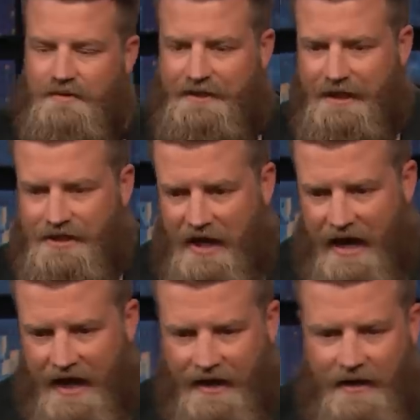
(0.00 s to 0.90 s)

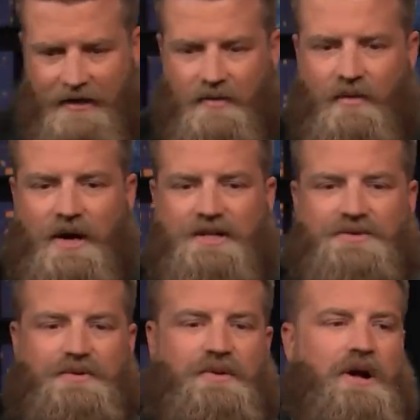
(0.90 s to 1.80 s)
D-Jack walks
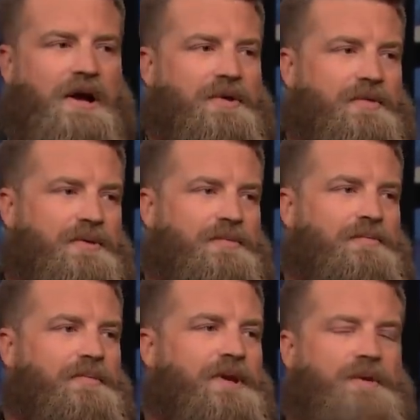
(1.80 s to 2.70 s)
through the locker
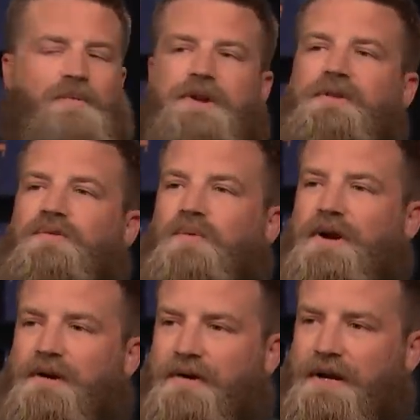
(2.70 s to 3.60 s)
room, and what he's
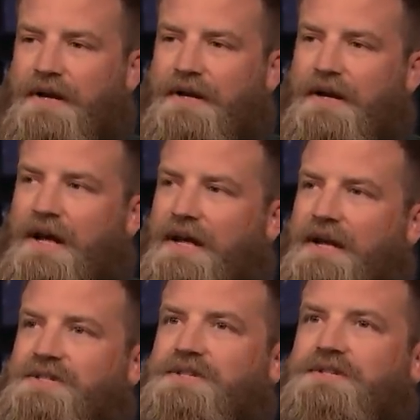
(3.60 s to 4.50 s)
wearing,
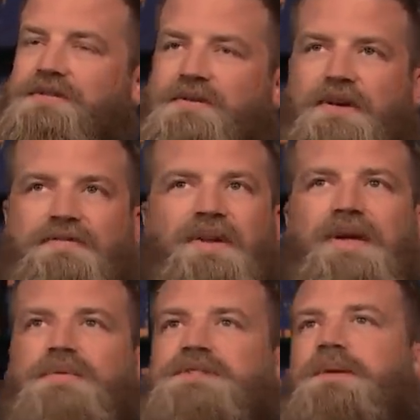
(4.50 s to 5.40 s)
I felt
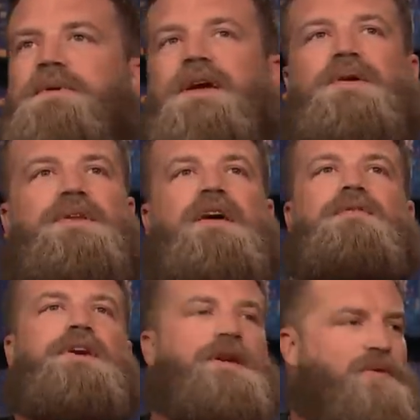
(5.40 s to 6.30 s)
like it was something I could
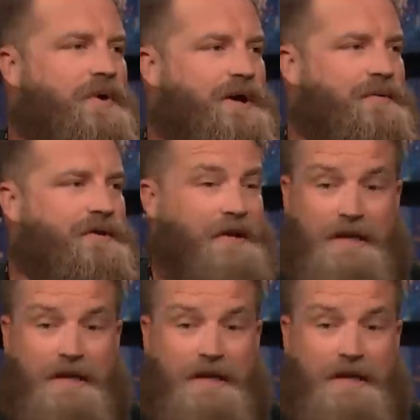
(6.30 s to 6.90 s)
never get away with.